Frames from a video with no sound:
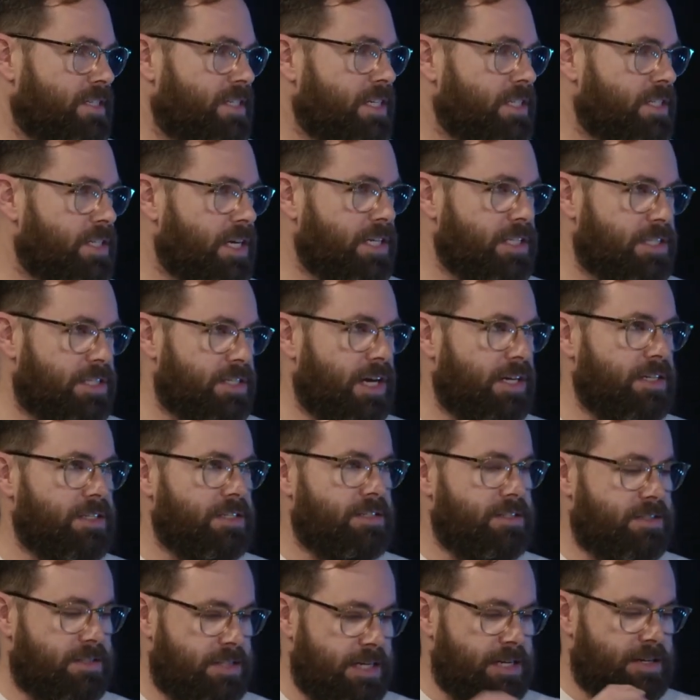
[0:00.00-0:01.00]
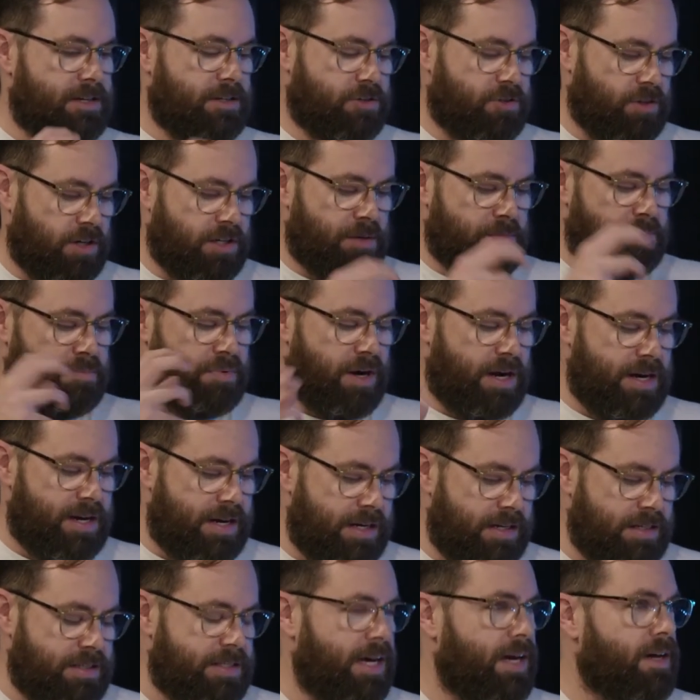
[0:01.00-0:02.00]
It's, it's, deconstructing,
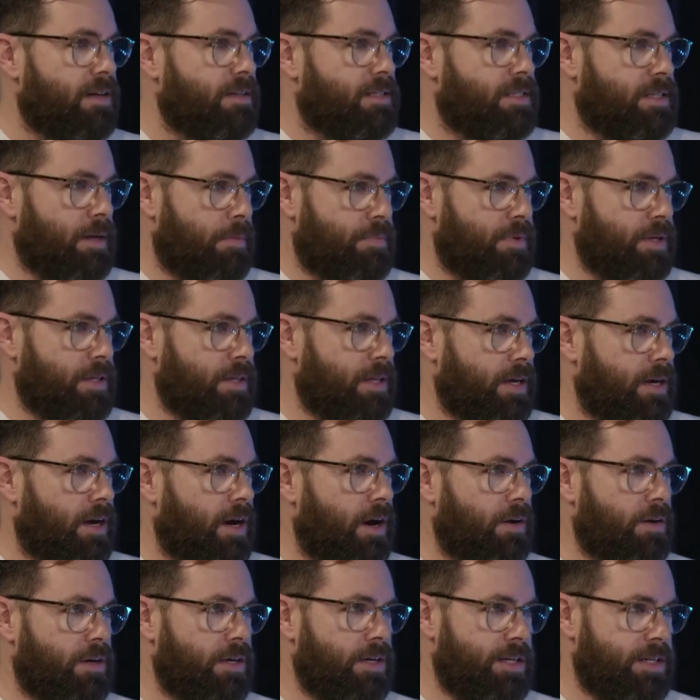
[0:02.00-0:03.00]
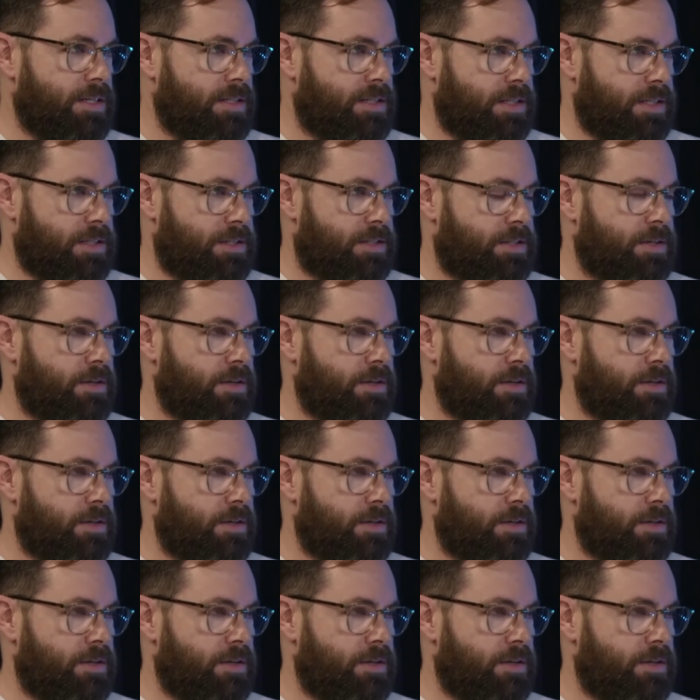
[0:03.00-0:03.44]
breaking down something that currently exists.